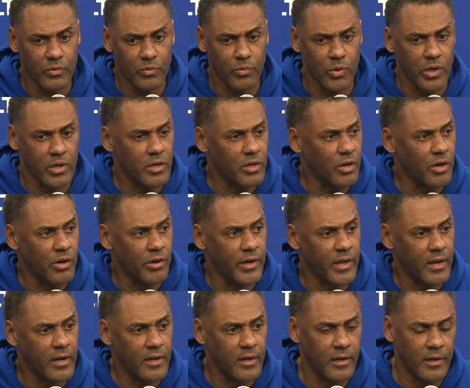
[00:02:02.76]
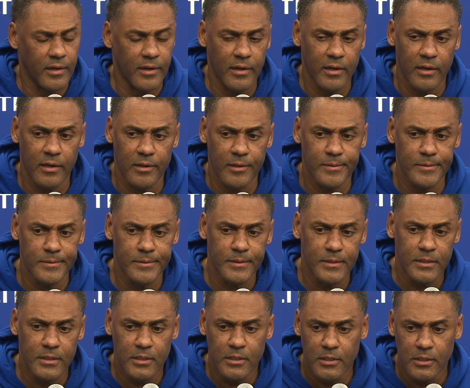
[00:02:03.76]
working hard at it and
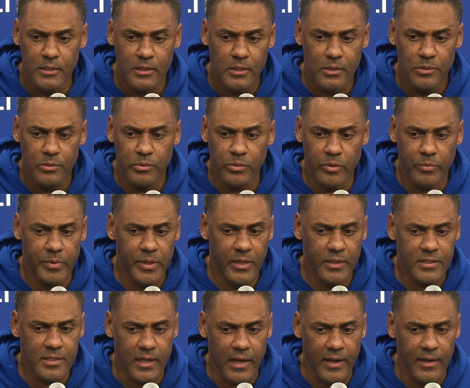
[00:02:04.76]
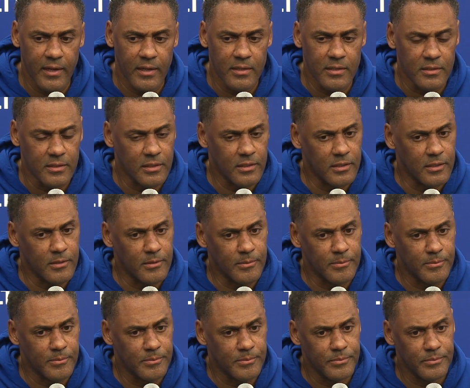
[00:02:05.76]
excited
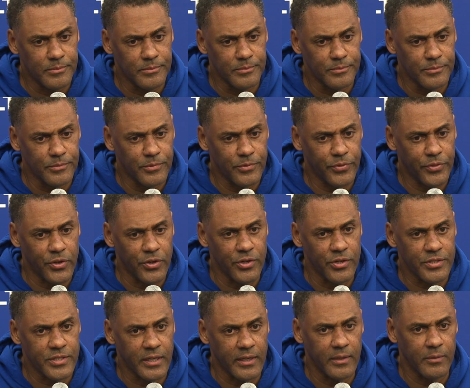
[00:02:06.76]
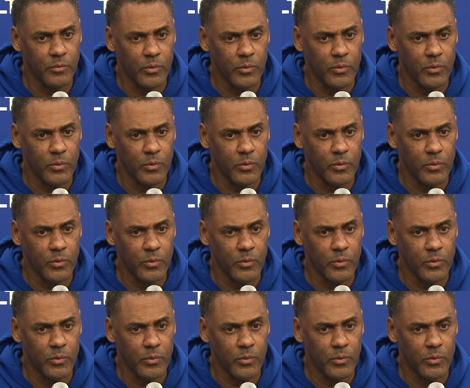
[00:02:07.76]
on Thursday